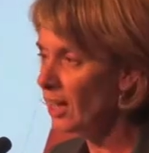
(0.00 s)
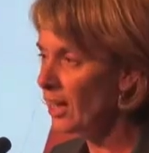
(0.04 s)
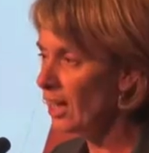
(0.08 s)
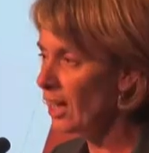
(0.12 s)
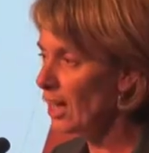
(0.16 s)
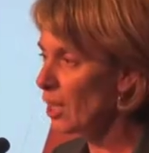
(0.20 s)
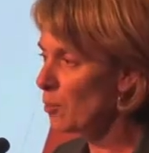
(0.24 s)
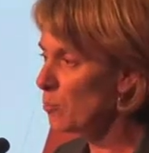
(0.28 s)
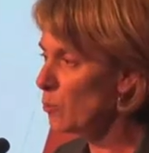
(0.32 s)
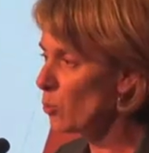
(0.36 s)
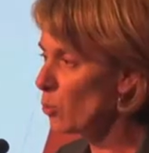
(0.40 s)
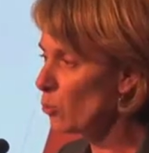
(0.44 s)

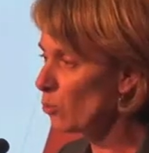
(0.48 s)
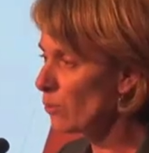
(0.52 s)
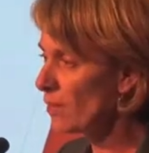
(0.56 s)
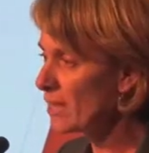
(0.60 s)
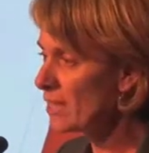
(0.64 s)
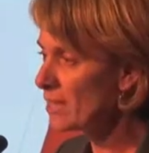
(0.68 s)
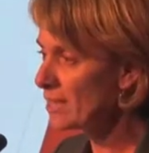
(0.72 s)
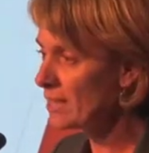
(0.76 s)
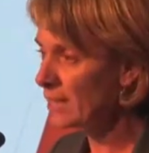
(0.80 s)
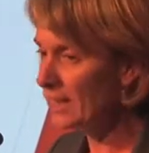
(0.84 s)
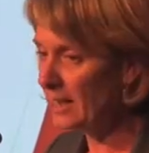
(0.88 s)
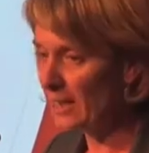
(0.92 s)
um, more
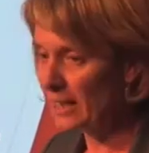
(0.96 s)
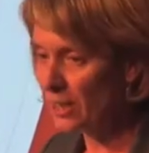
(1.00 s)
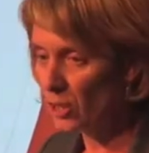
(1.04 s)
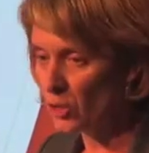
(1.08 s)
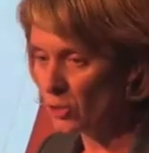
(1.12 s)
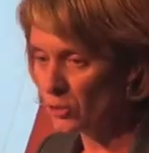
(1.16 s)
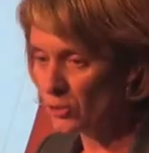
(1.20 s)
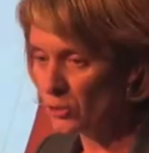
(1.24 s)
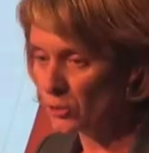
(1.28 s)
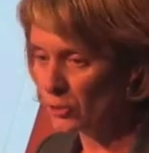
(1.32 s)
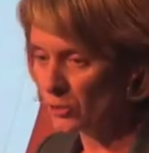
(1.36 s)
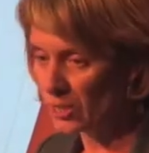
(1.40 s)
recently
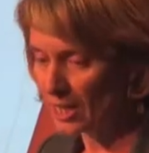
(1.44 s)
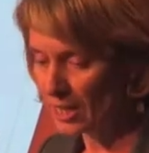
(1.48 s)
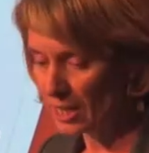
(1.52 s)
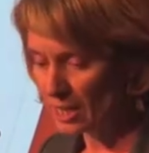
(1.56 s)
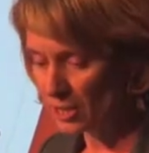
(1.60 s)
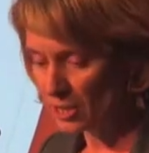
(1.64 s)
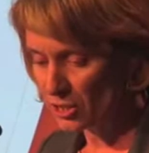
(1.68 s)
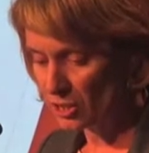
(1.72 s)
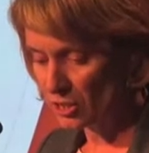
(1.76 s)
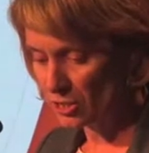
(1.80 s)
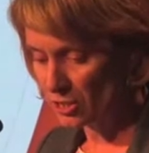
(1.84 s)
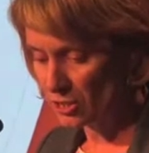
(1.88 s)

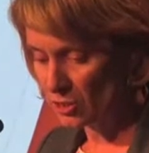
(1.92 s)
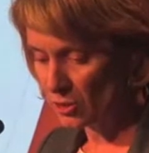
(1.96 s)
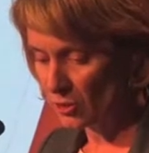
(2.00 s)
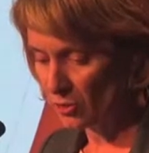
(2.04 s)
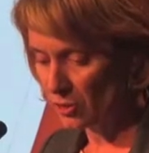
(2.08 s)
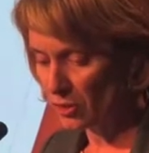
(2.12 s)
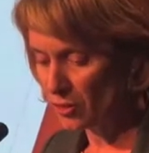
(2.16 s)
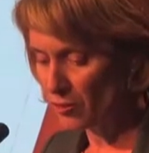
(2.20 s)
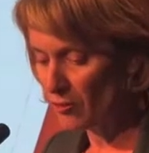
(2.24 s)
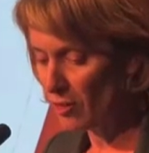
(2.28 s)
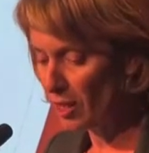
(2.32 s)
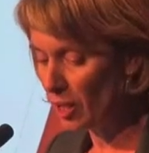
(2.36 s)
consultations on
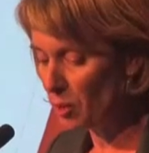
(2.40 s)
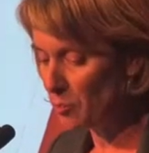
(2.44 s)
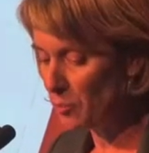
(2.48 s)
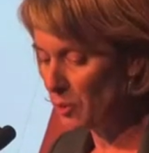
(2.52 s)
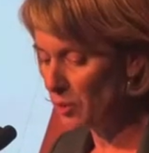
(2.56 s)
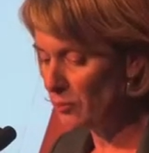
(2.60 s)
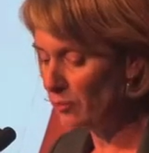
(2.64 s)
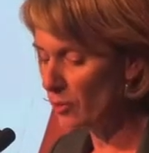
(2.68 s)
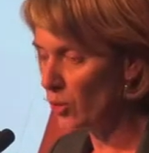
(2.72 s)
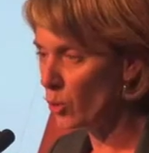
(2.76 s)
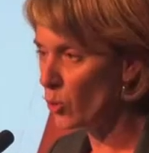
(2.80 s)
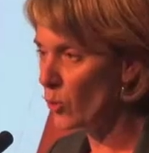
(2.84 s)
the
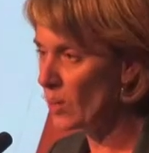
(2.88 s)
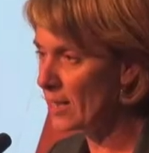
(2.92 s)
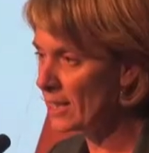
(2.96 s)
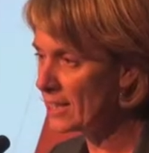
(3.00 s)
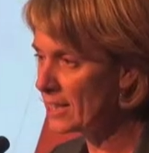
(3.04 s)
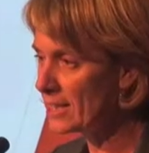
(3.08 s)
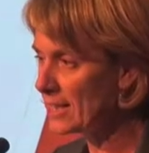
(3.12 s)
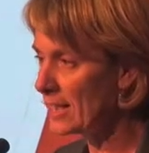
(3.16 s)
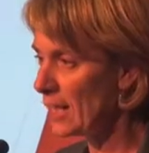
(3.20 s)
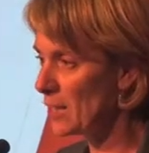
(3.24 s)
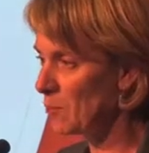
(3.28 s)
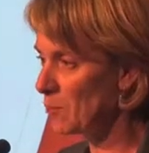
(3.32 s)
development of a
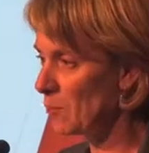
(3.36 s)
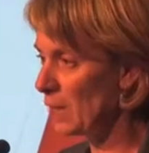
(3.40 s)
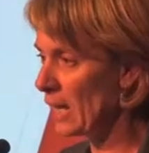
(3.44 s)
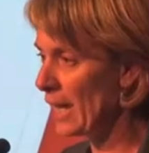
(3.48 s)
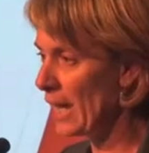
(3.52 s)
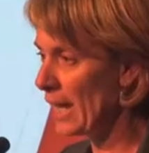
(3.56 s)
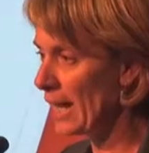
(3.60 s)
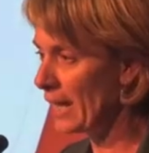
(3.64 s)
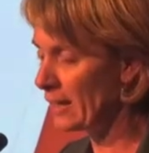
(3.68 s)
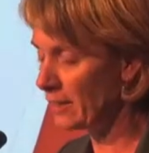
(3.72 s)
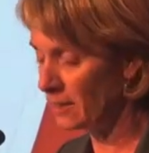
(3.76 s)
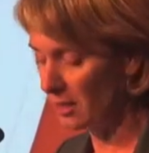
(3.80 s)
Queensland
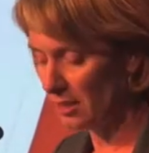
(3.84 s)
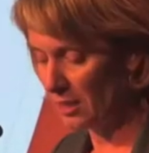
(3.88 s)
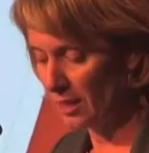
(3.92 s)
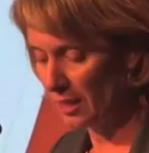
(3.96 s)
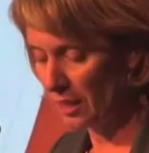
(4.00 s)
plan.